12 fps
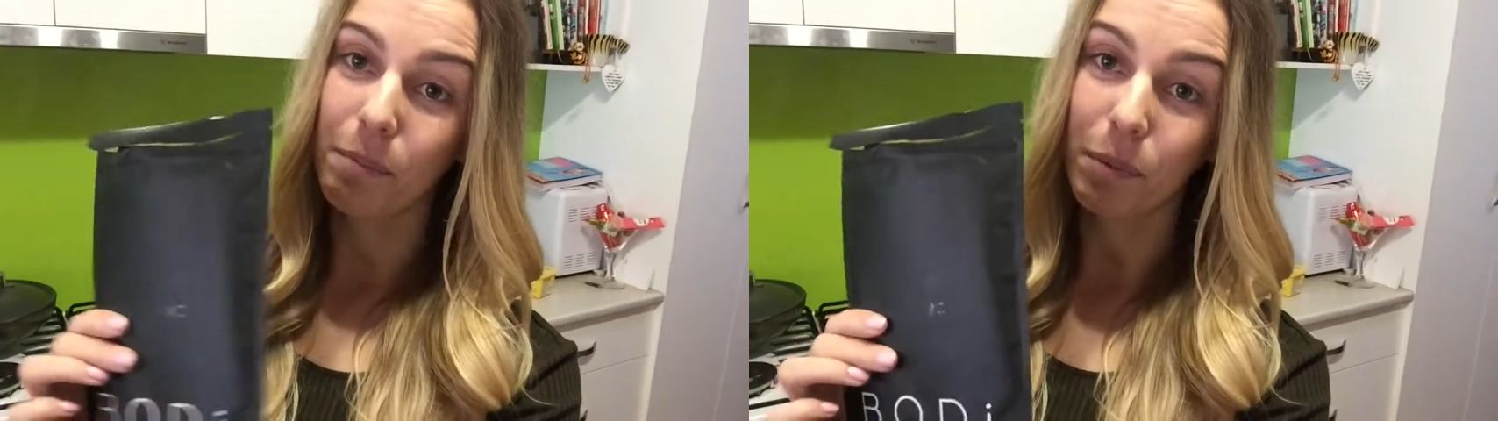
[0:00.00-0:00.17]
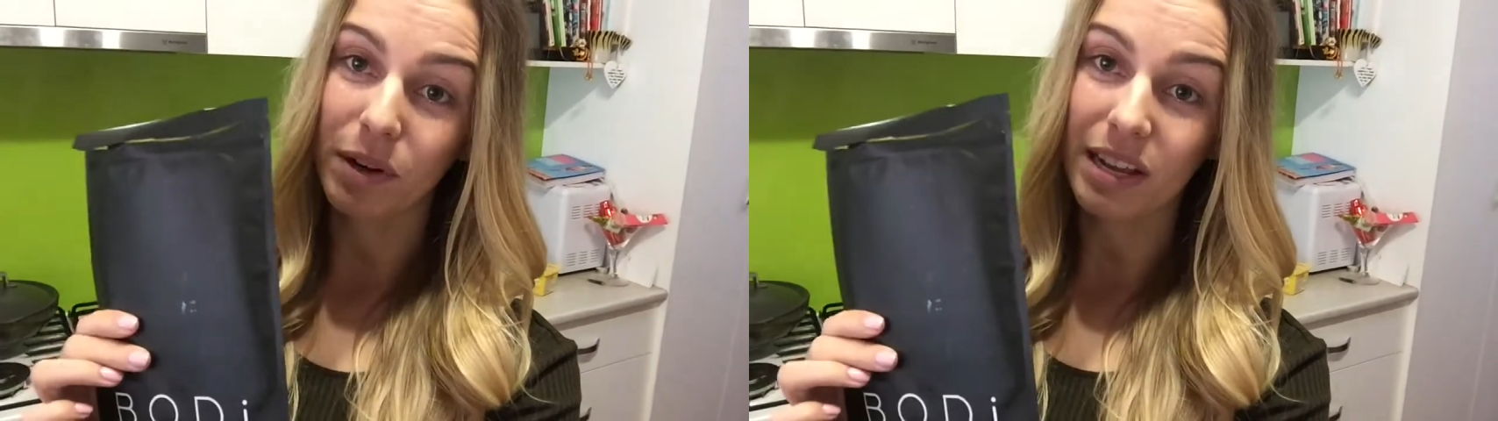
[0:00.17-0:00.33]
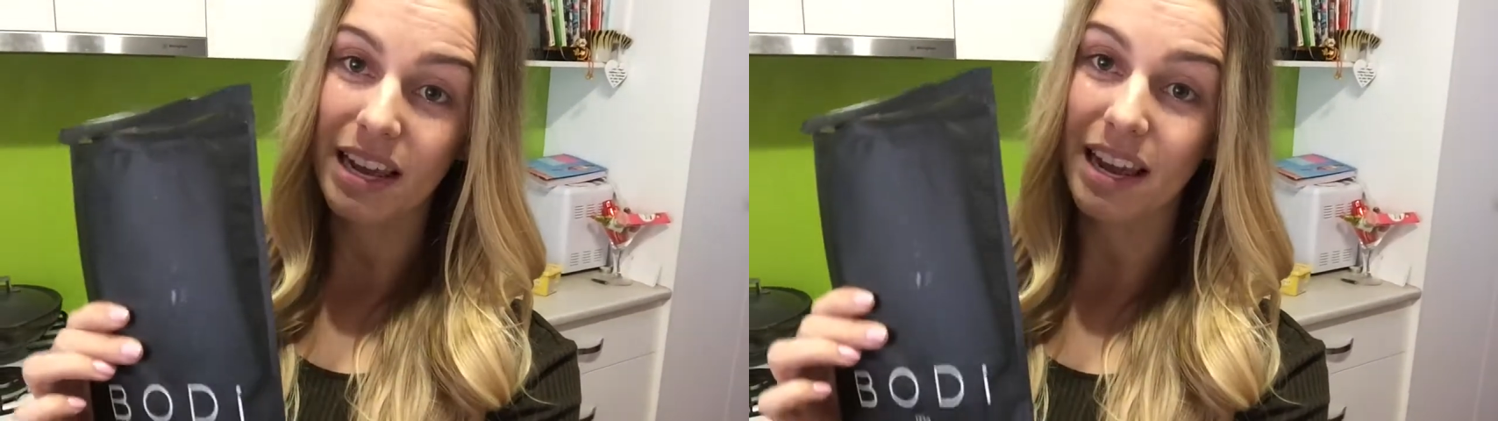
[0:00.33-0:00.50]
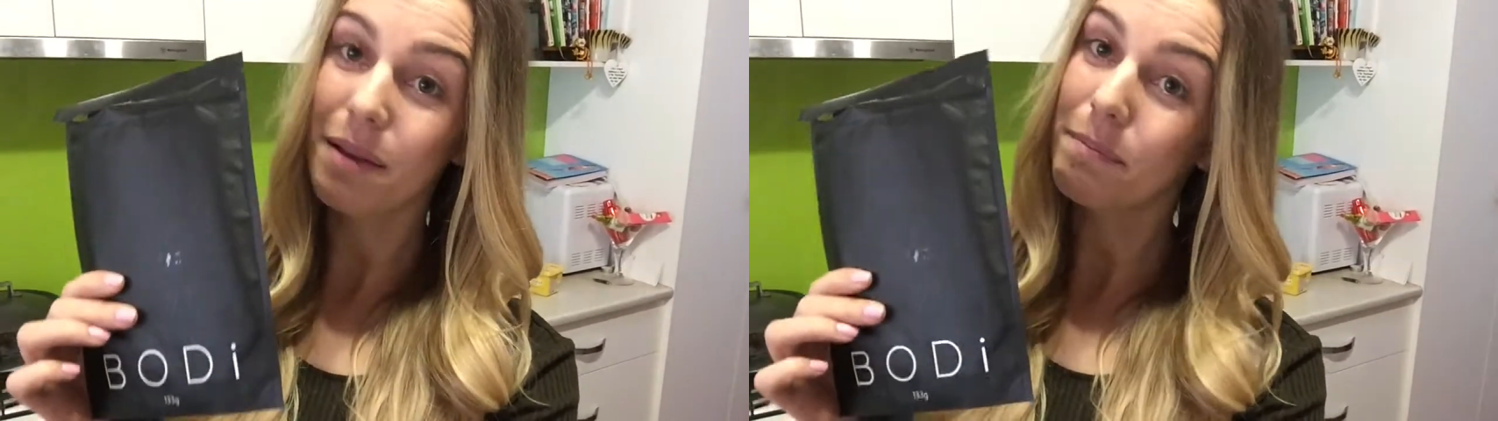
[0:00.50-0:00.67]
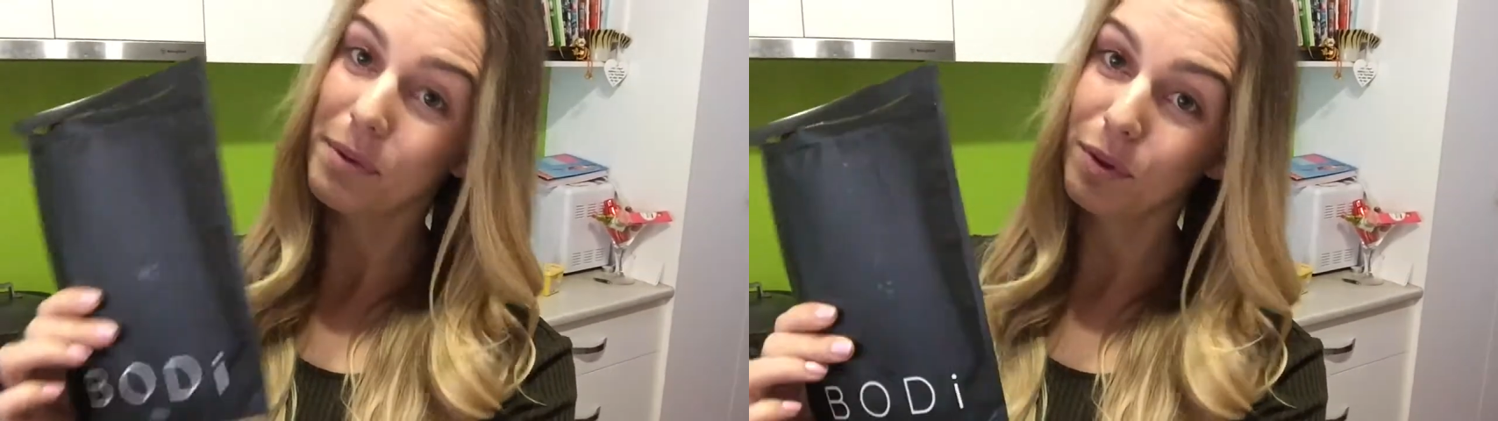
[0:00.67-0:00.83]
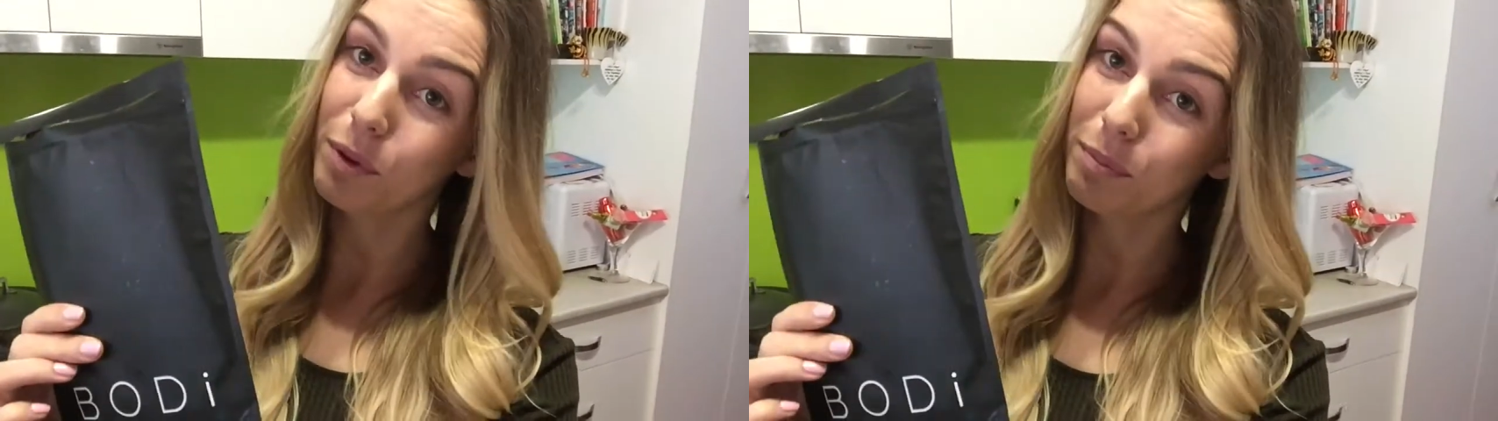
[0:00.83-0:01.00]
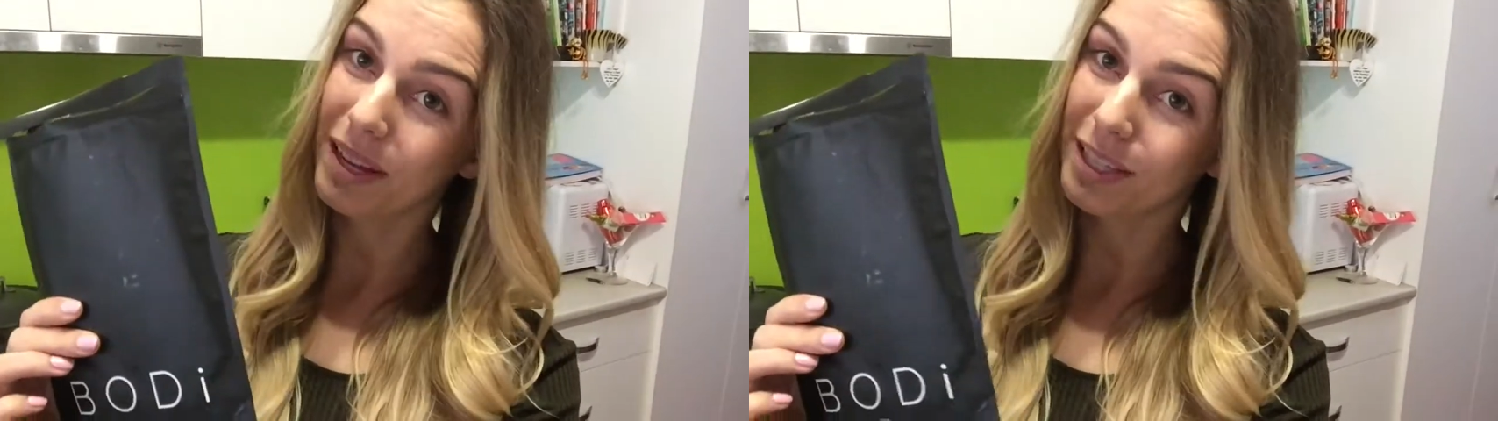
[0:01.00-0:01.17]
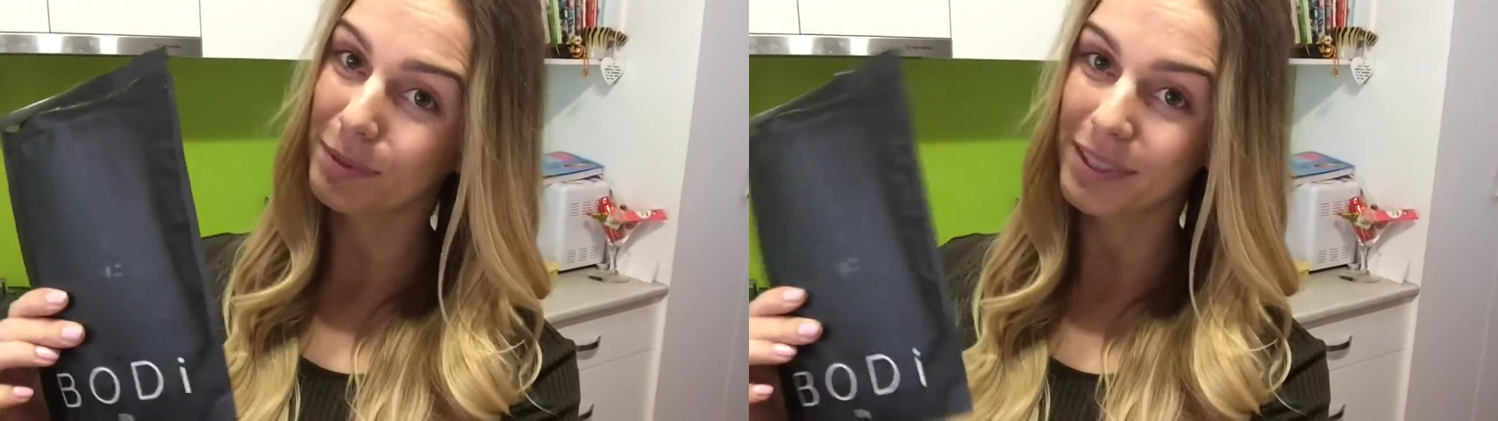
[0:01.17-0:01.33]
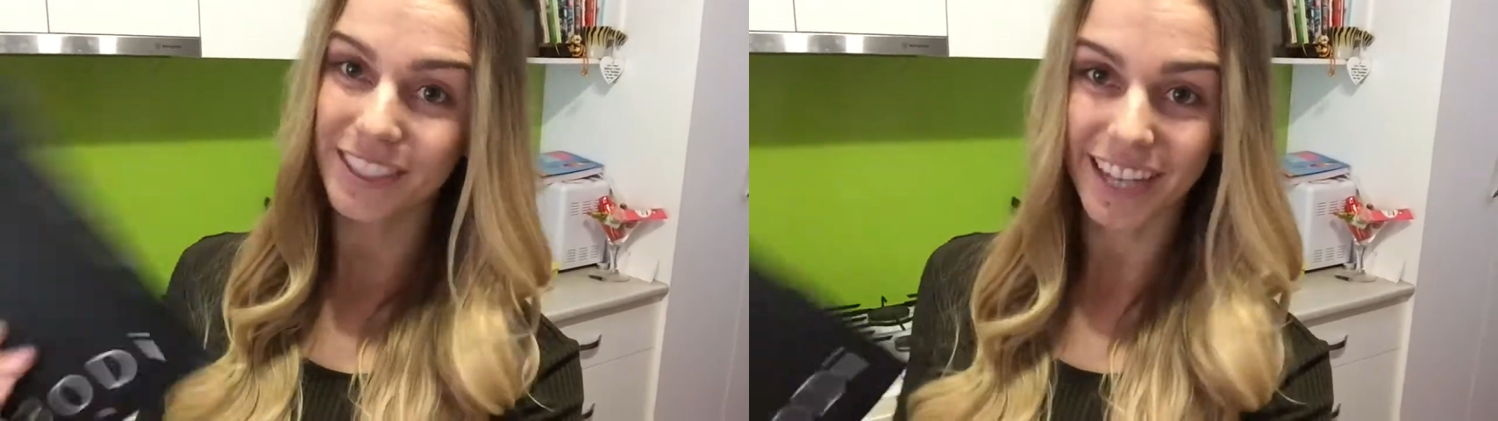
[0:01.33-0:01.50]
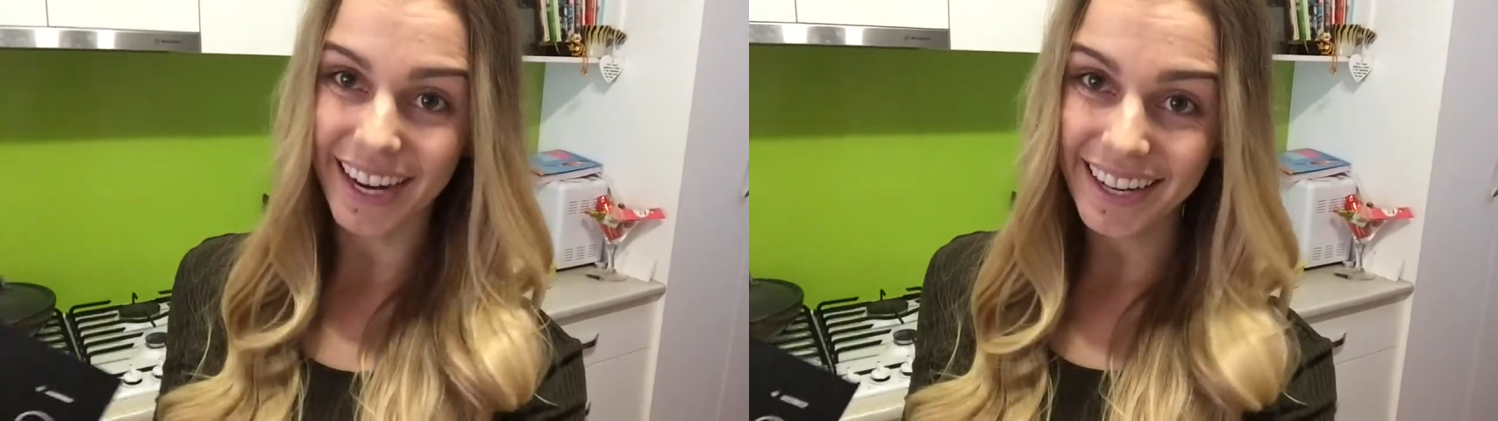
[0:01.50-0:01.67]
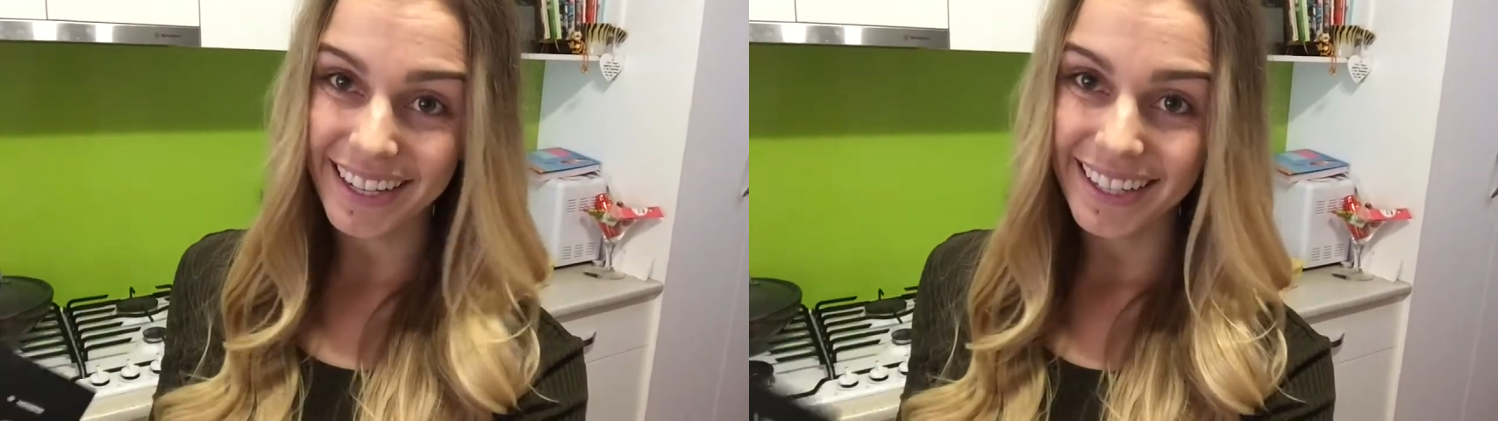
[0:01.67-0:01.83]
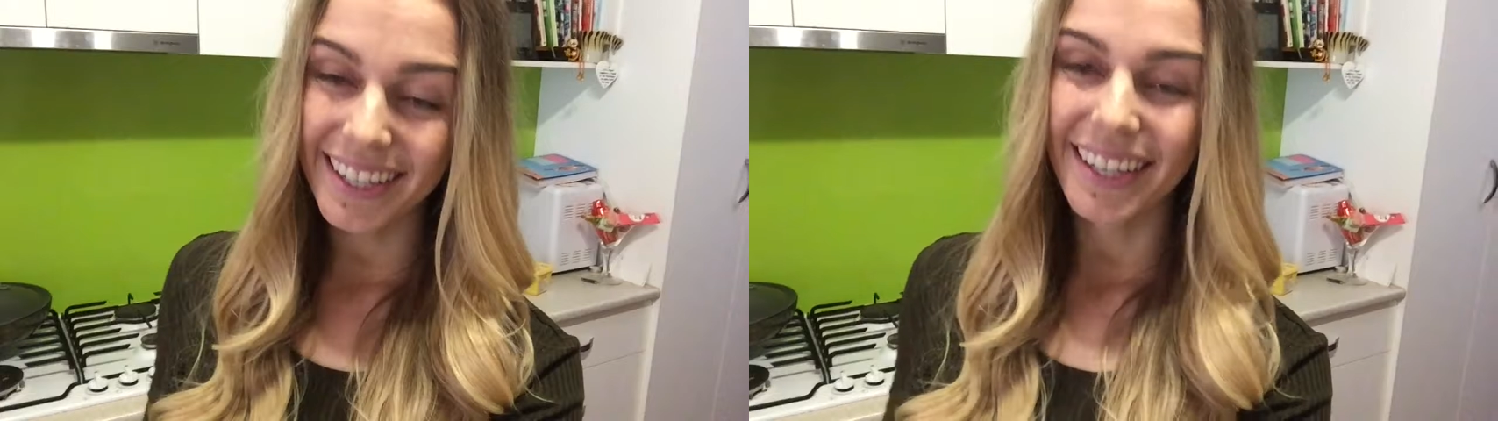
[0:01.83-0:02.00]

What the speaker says: body meal replacement shake.